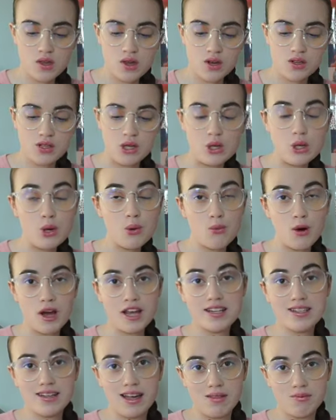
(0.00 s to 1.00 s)
because I'm going to
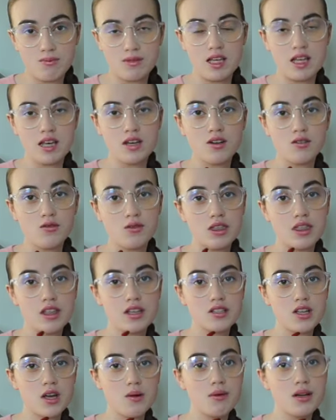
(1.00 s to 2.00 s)
wait to get them taken off when
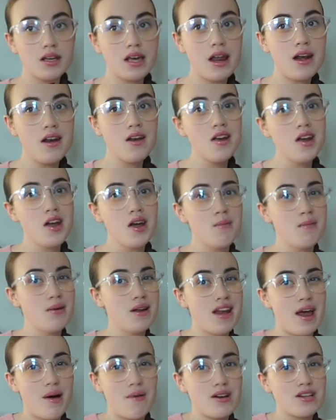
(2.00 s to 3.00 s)
things open again,
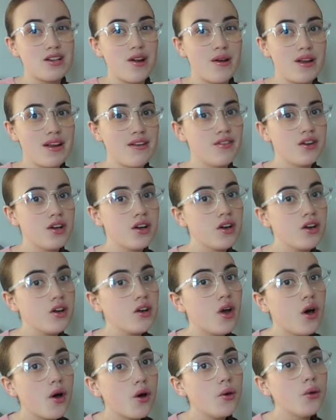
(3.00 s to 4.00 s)
but now I don't even
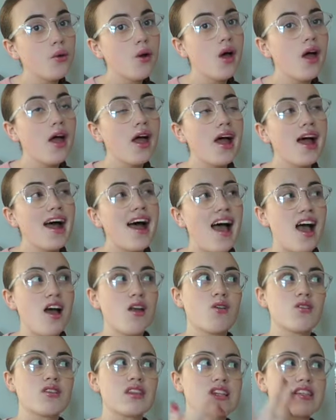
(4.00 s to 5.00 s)
know how
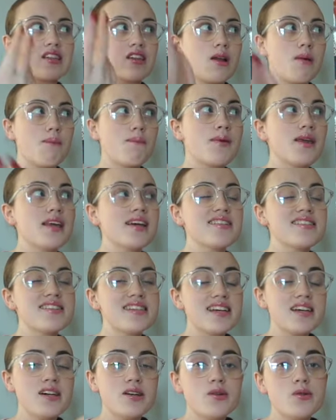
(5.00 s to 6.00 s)
long that's going to be
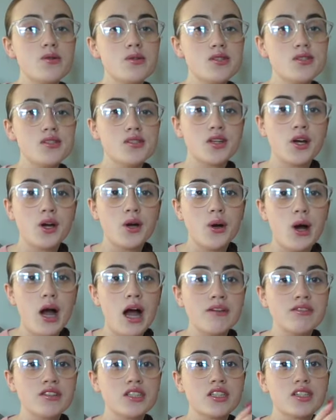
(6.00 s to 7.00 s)
until, so
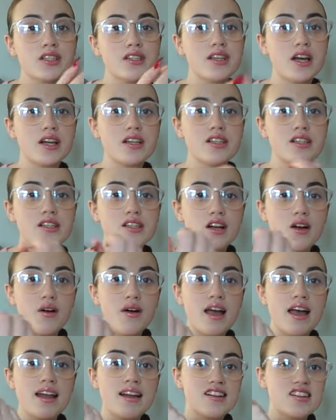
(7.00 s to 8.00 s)
I've just decided to go
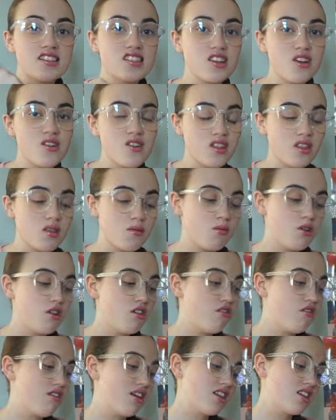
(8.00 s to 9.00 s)
ahead and soak them
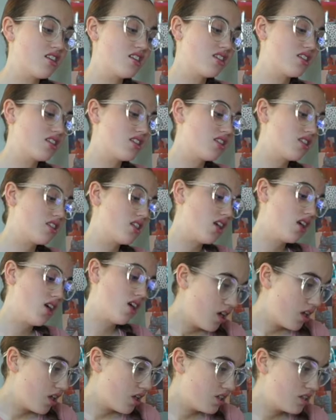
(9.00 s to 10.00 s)
off and just
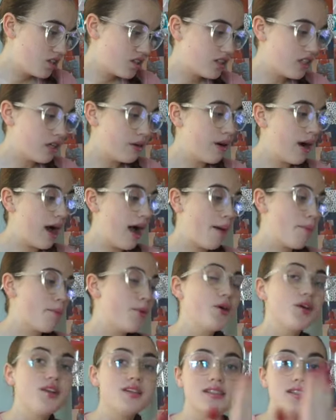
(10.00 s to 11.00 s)
see what
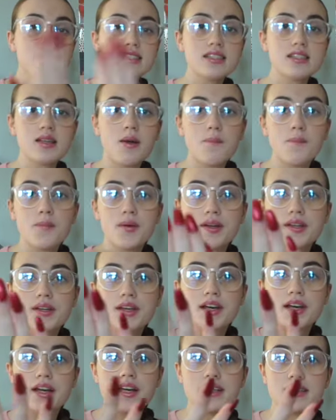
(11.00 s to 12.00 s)
happens. But
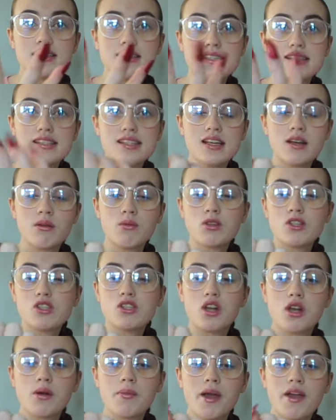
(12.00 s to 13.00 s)
yeah, it was
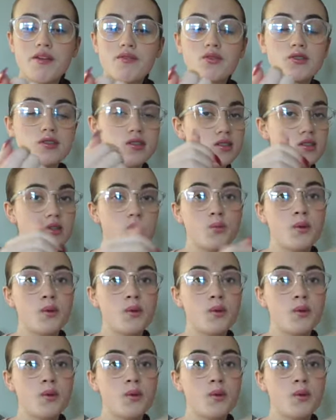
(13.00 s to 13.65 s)
so painful, it's still